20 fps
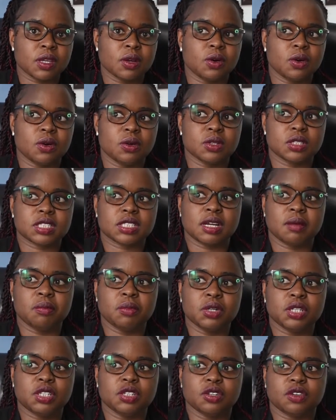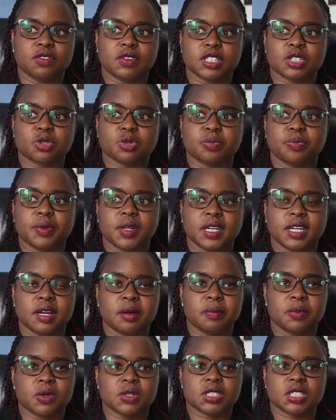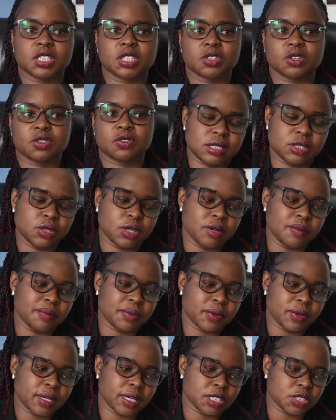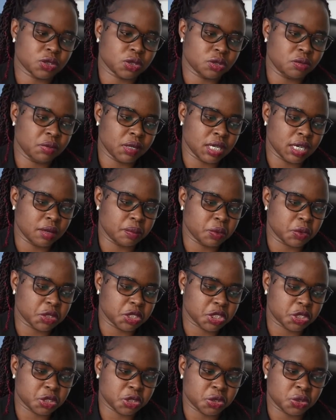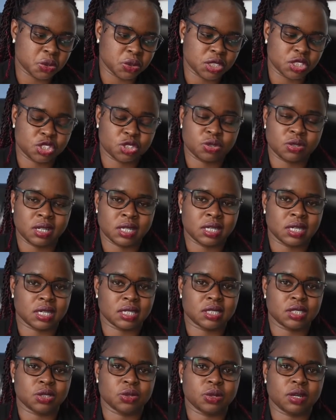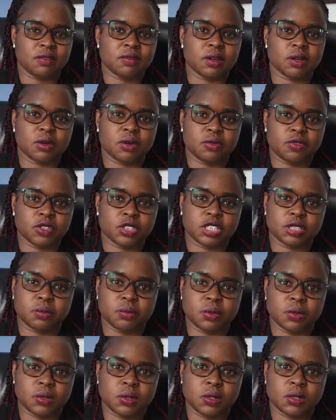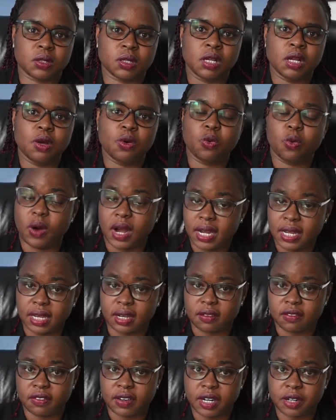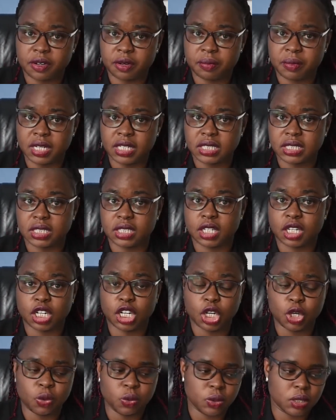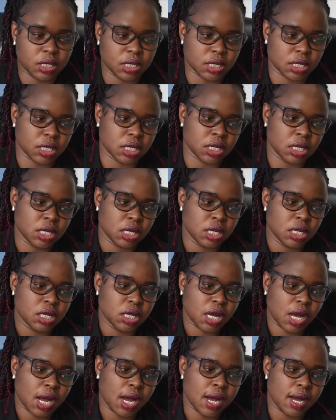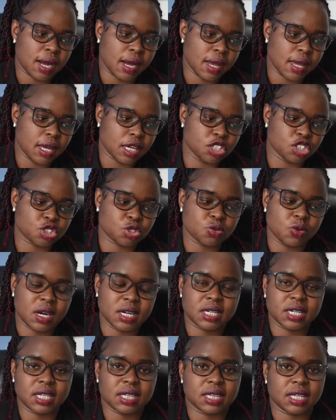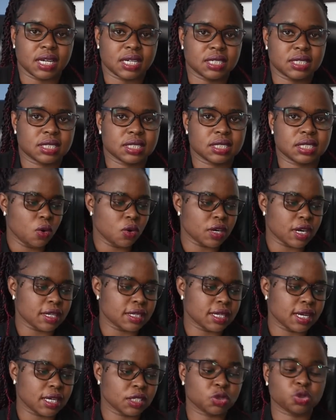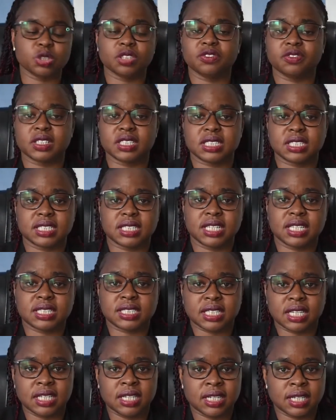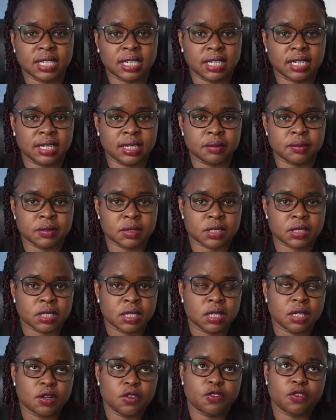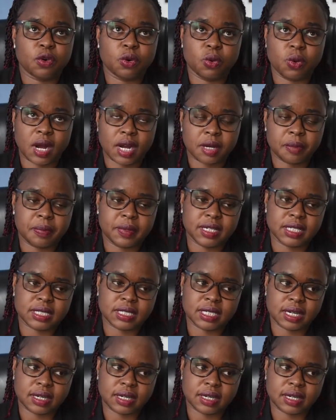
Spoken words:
or somebody of a superior position, your employer should be in a position to ensure that you have a comfortable work environment, including ensuring that, or rather to investigate any claims for workplace